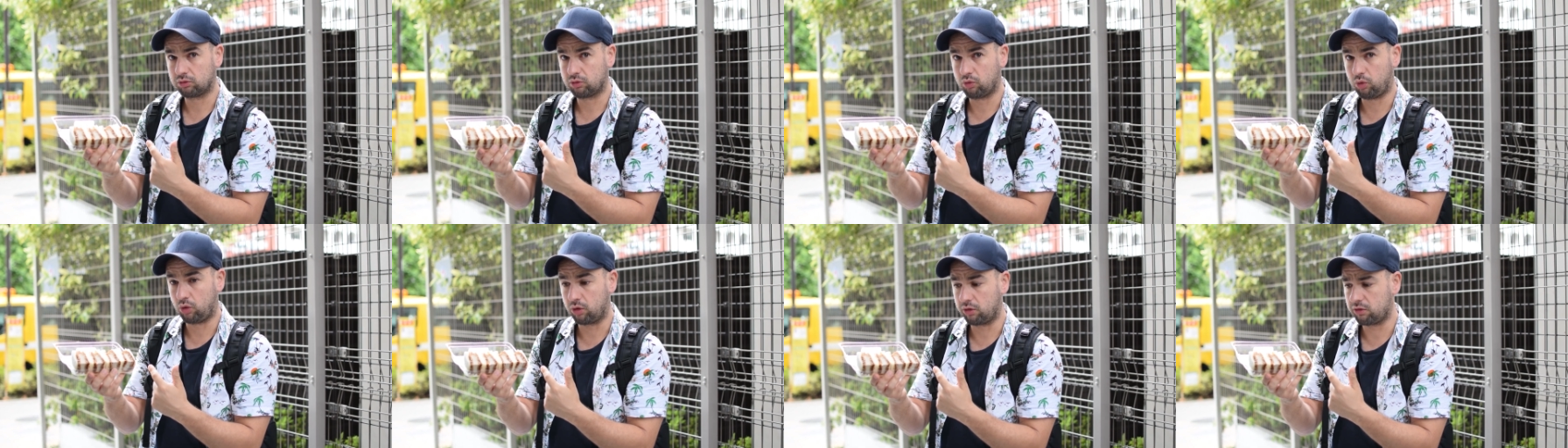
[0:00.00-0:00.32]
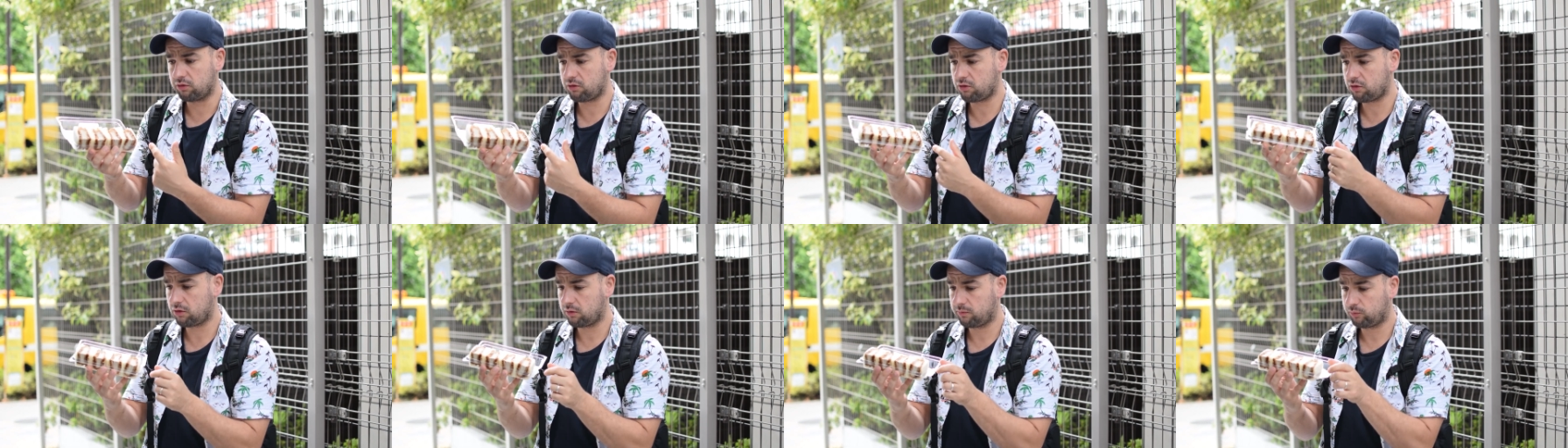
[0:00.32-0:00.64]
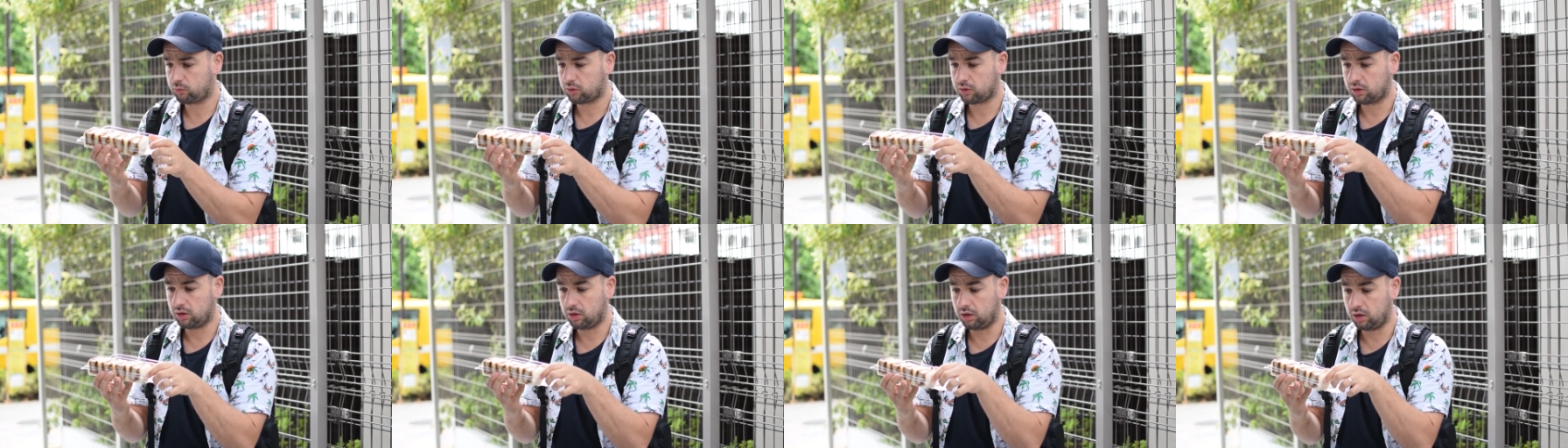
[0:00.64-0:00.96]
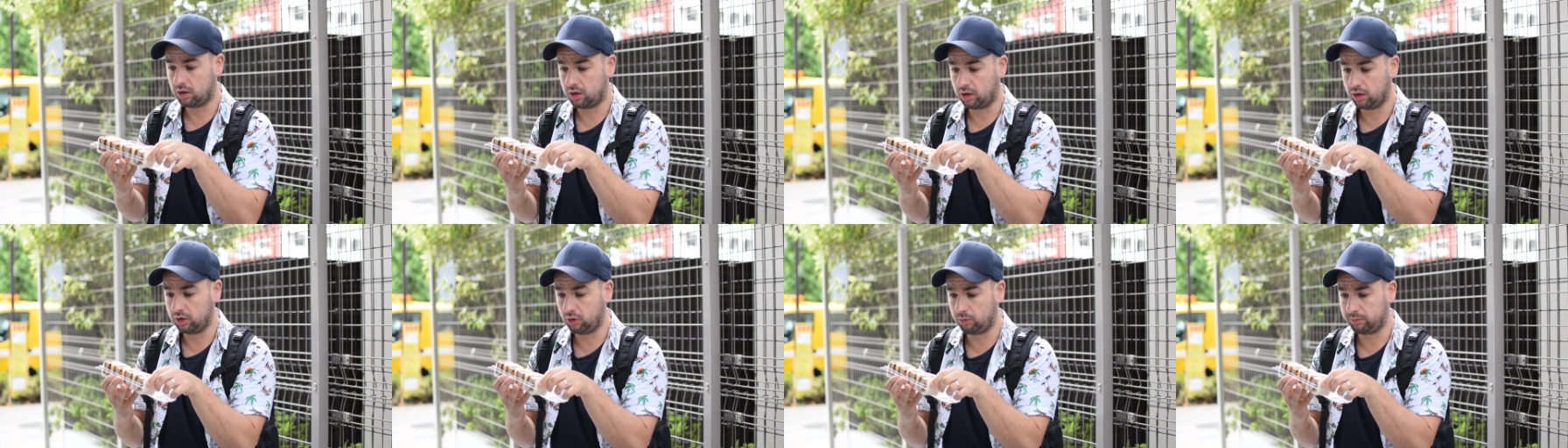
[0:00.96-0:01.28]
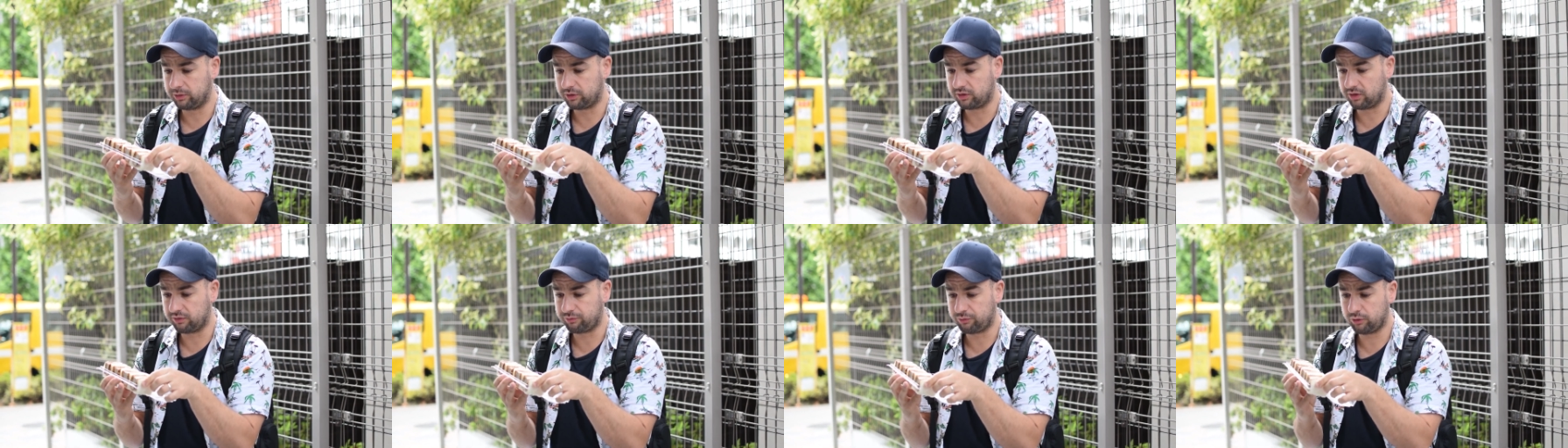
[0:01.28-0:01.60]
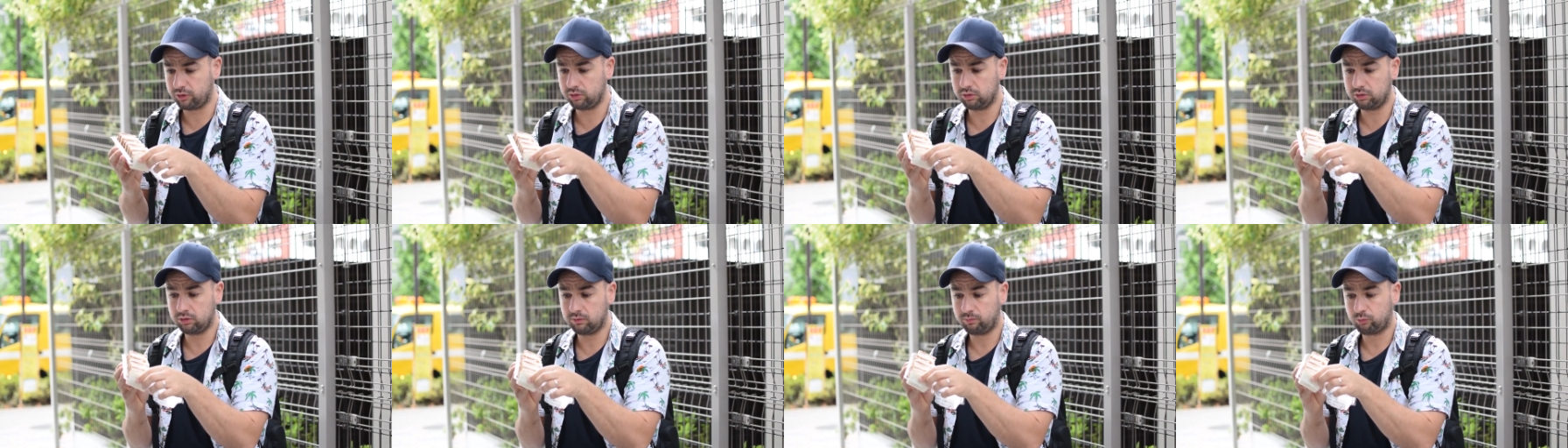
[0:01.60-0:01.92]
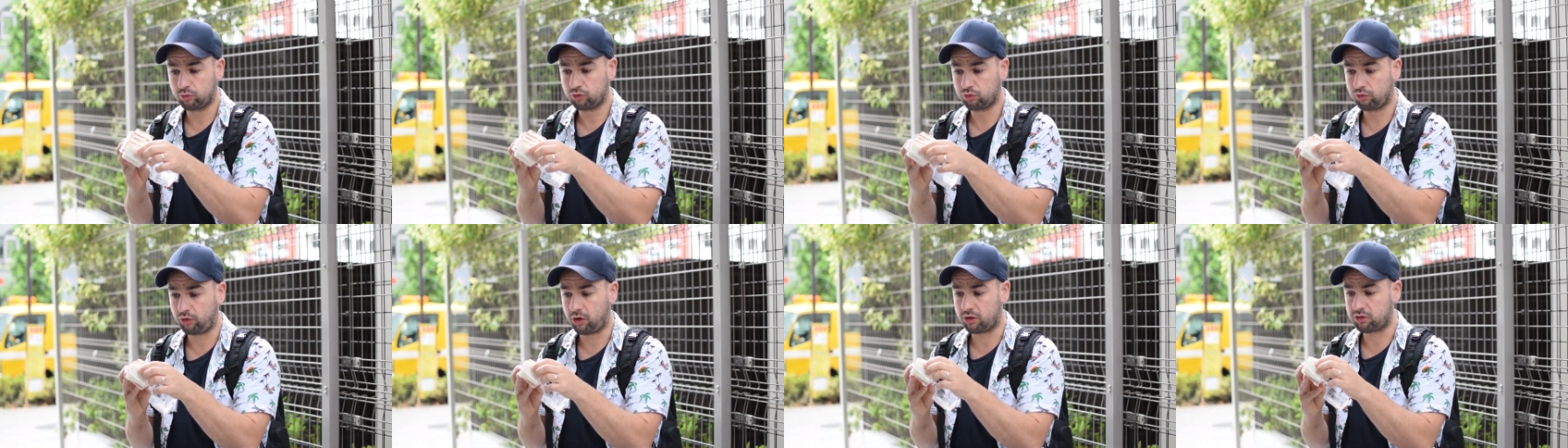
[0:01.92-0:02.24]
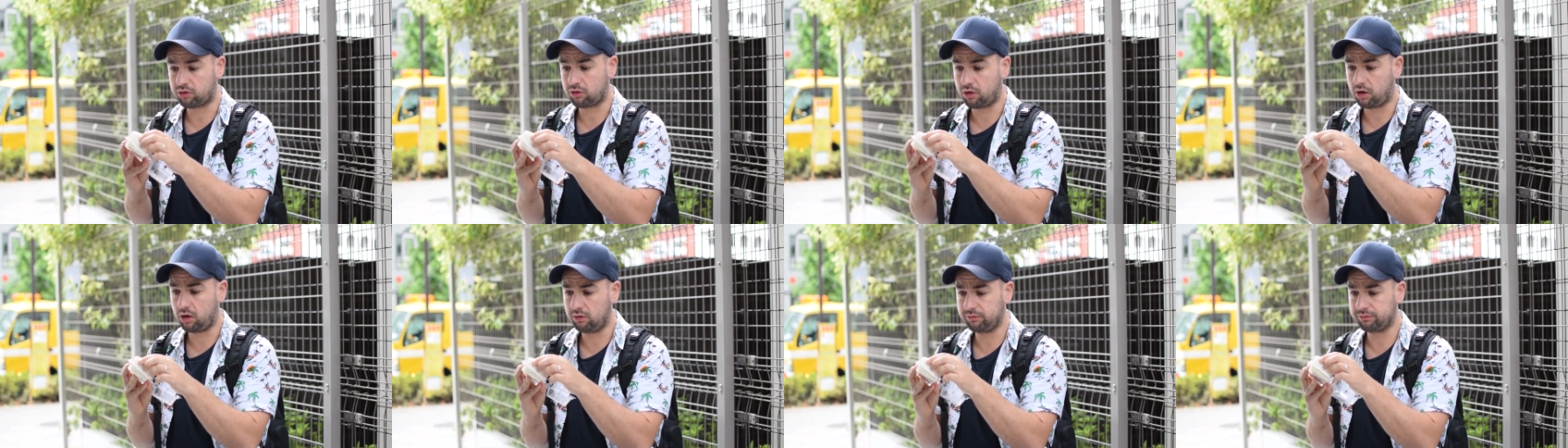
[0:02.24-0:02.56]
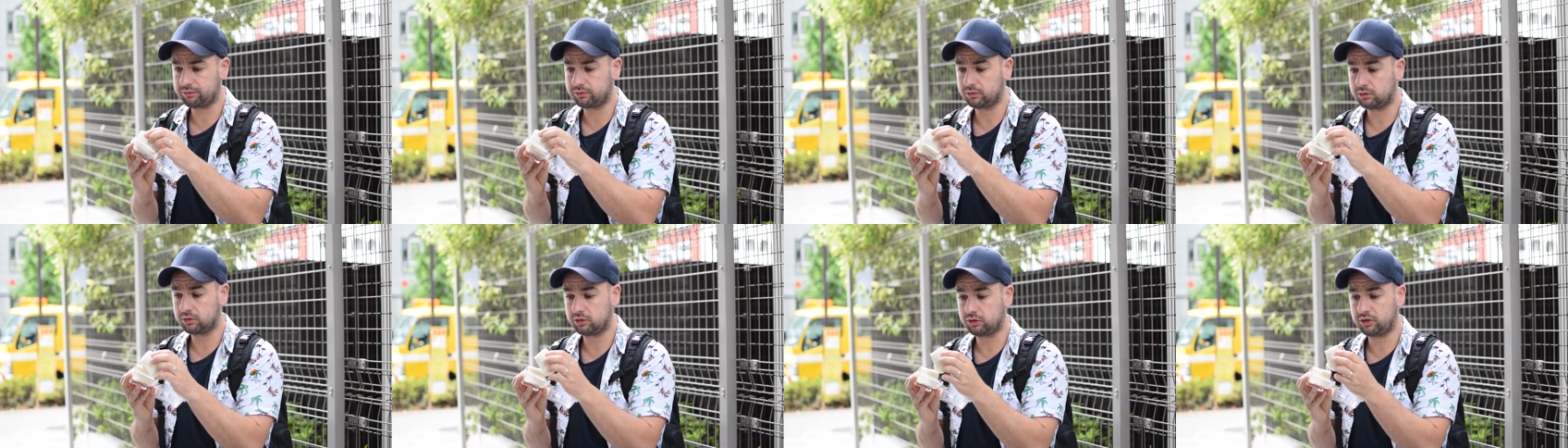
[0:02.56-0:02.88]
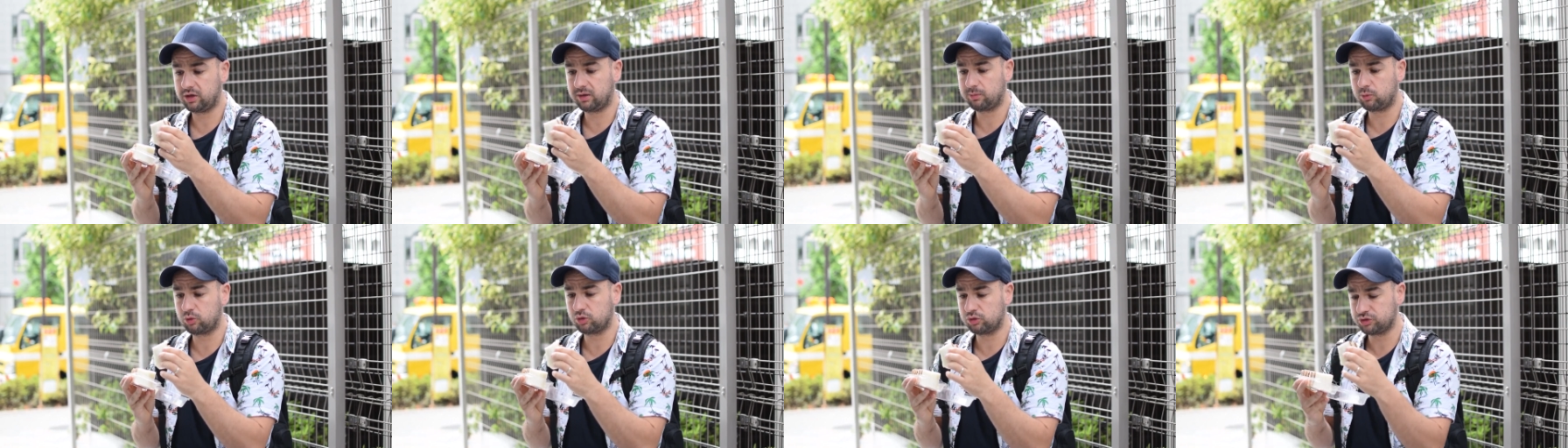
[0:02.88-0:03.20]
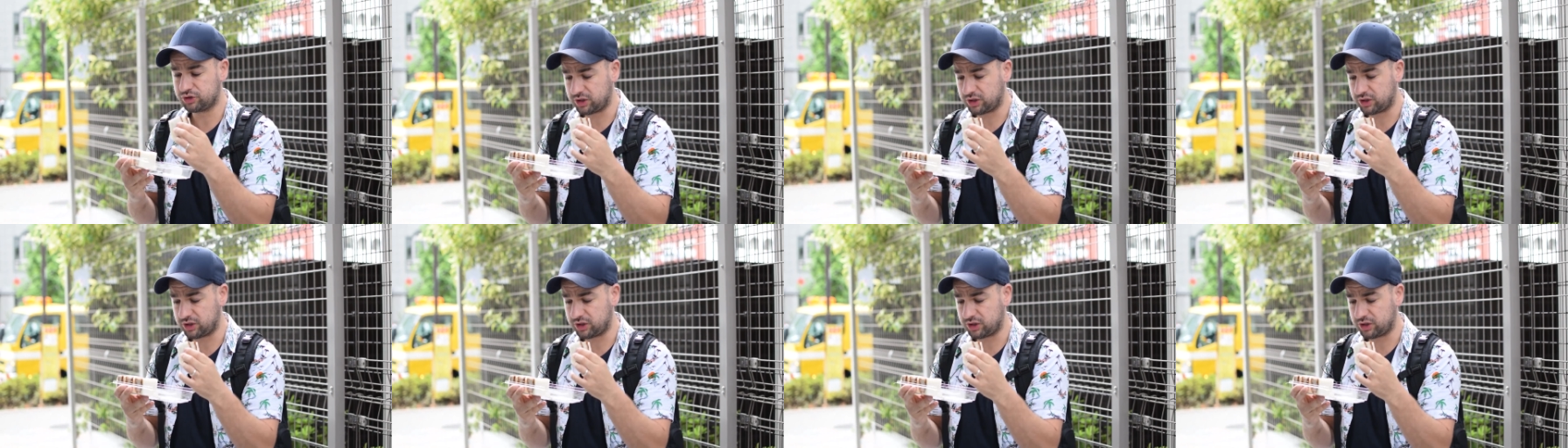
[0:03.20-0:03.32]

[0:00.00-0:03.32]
quarters, a little bit different. Crust off, typical